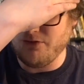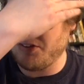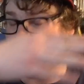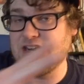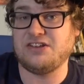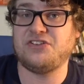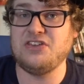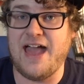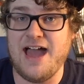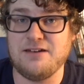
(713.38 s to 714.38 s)
of excited to see
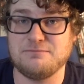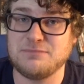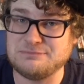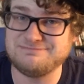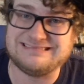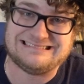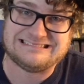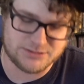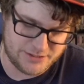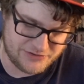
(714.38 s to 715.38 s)
that, but
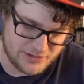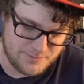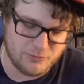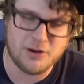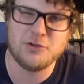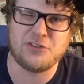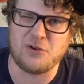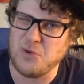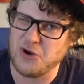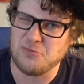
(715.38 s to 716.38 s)
it's going to be one of those like
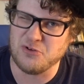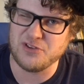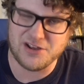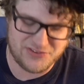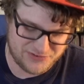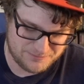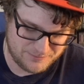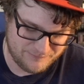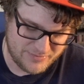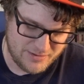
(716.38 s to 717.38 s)
weird movie nights.
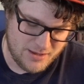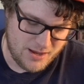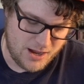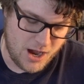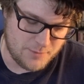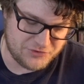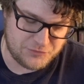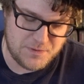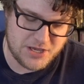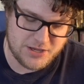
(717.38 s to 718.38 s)

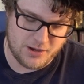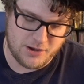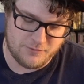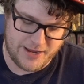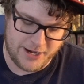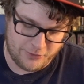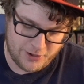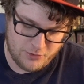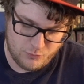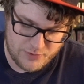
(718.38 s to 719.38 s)
Speaking of
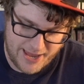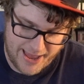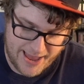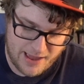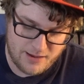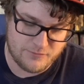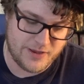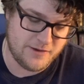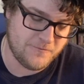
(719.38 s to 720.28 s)
Arrow, we have a